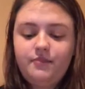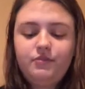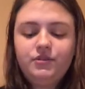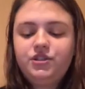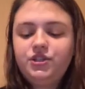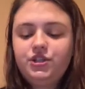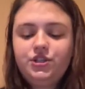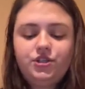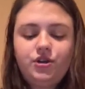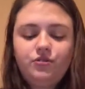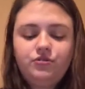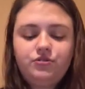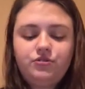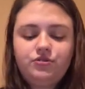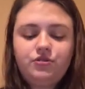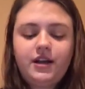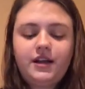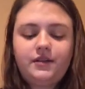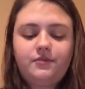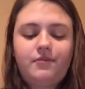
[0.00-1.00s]
but she showed
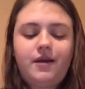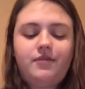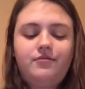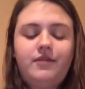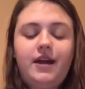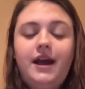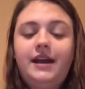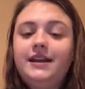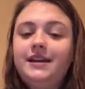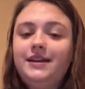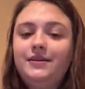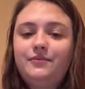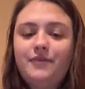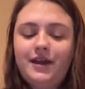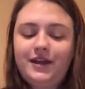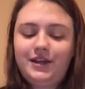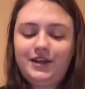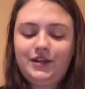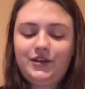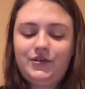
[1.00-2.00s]
strength by writing,
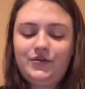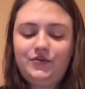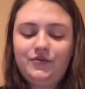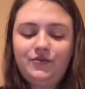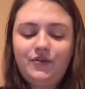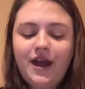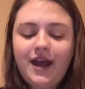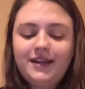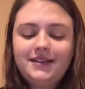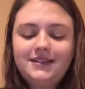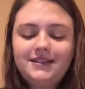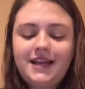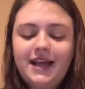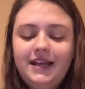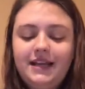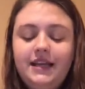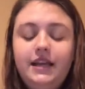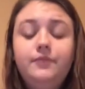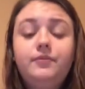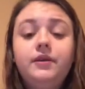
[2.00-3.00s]
making new friends,
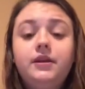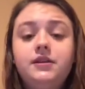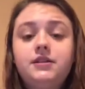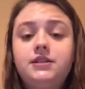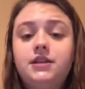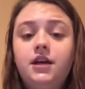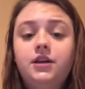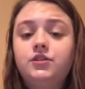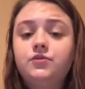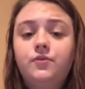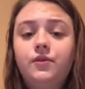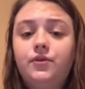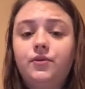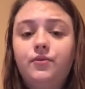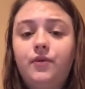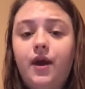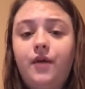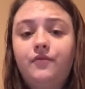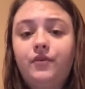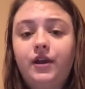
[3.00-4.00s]
and keeping in touch with
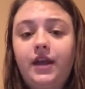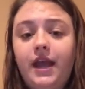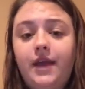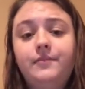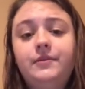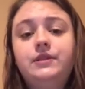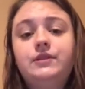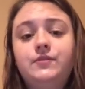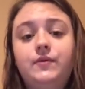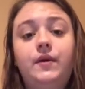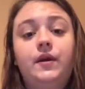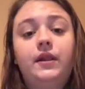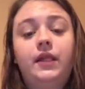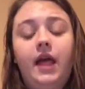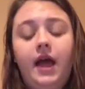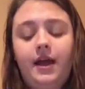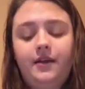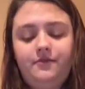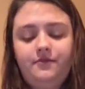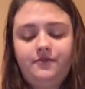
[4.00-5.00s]
whoever came into her
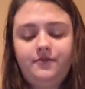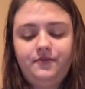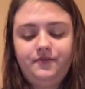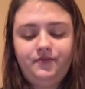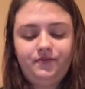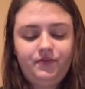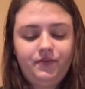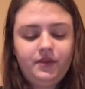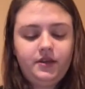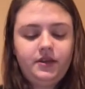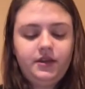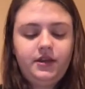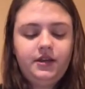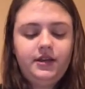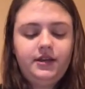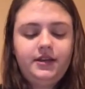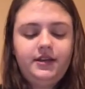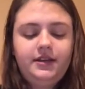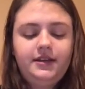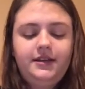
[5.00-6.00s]
life.
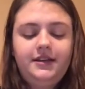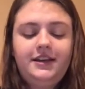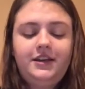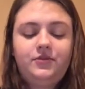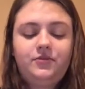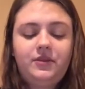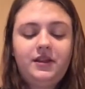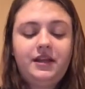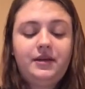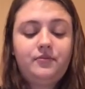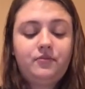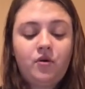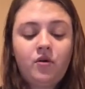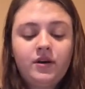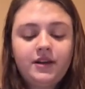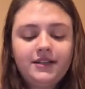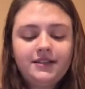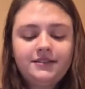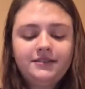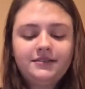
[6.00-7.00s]
Equally
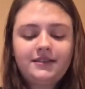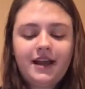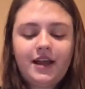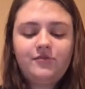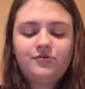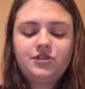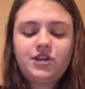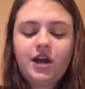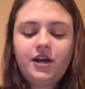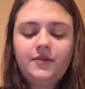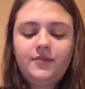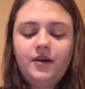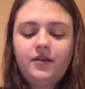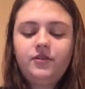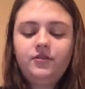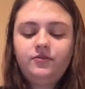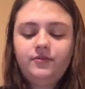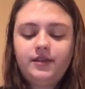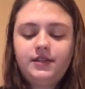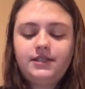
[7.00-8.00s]
important, I will talk about
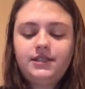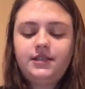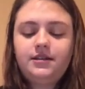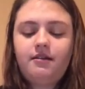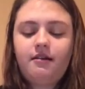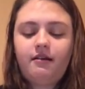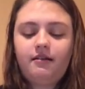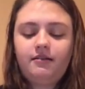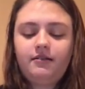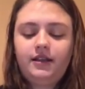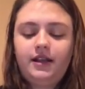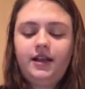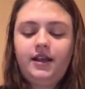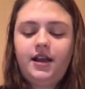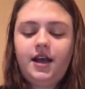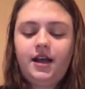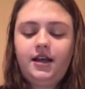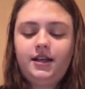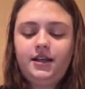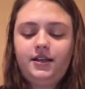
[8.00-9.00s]
the reason Arlene
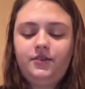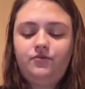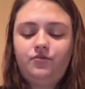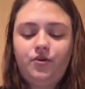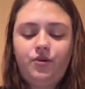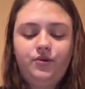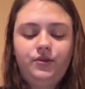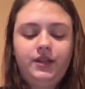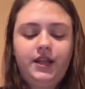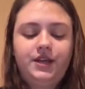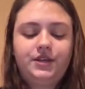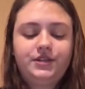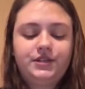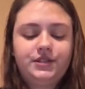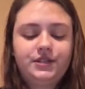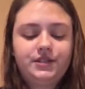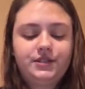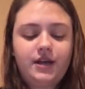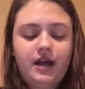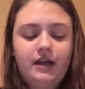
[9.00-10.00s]
Hutton wrote Letters
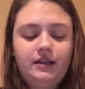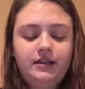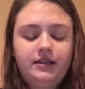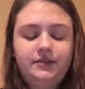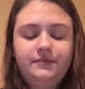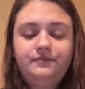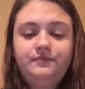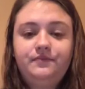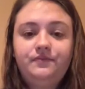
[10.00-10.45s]
to Sala.